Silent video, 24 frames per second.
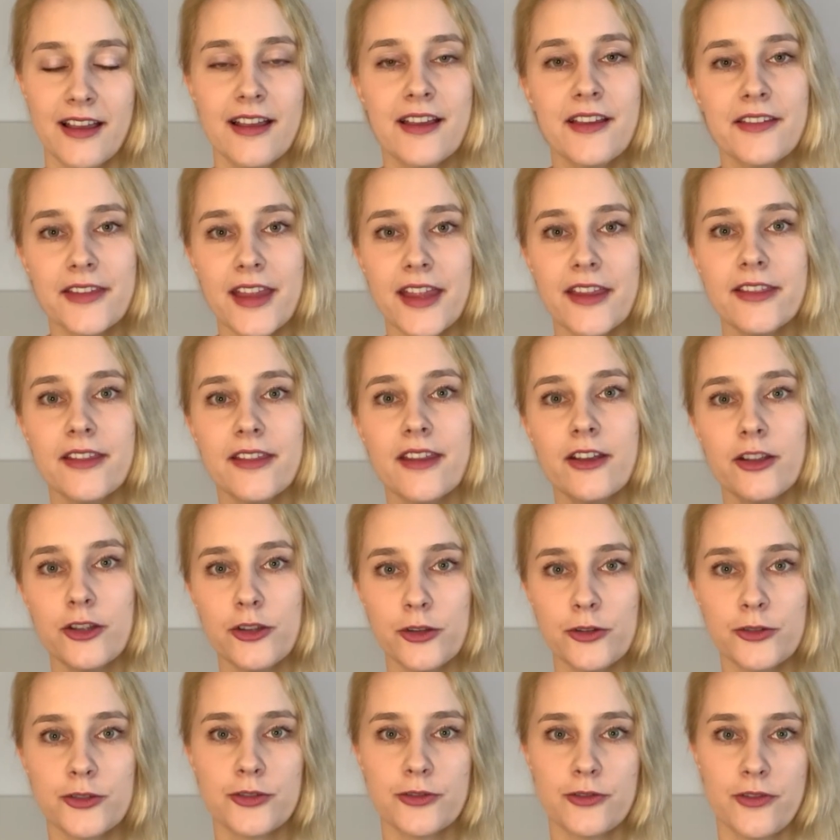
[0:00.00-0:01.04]
then you
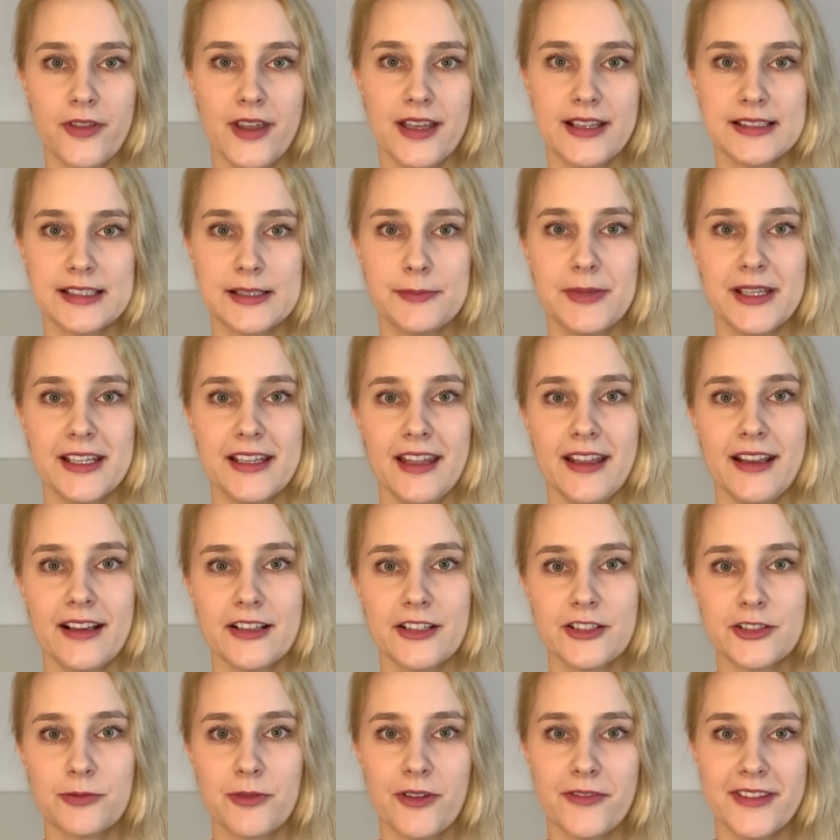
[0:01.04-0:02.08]
should then speak English
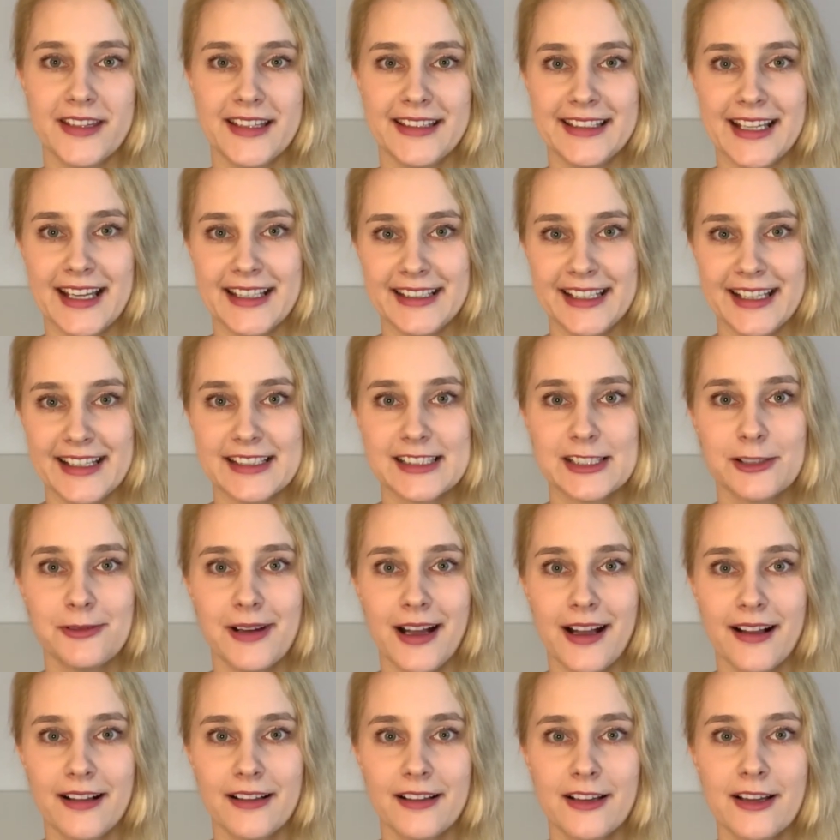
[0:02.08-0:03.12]
with the nanny as
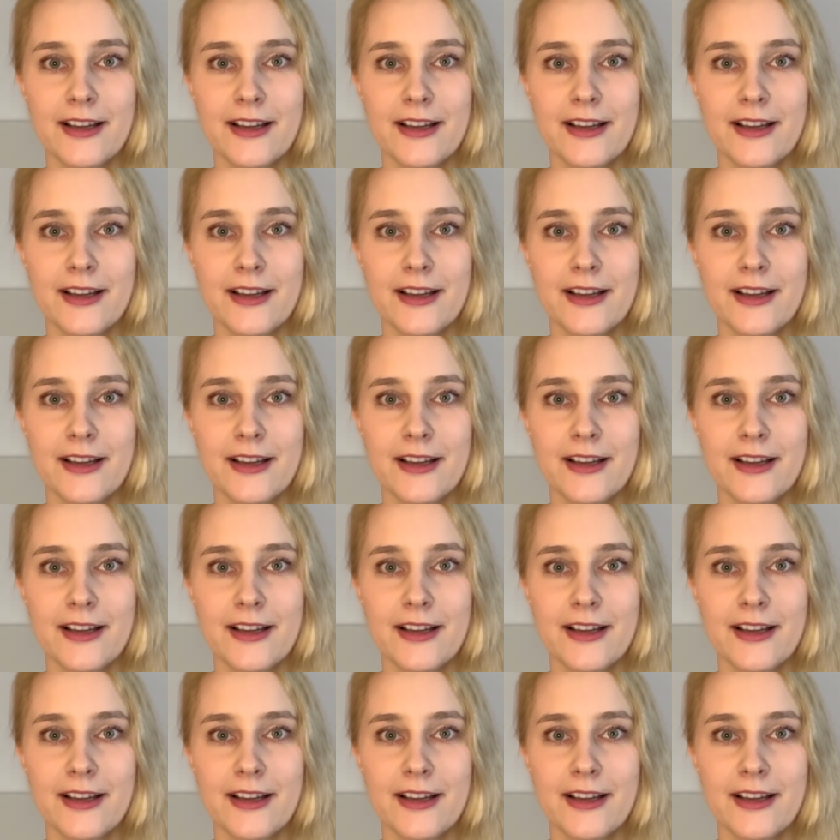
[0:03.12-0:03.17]
well,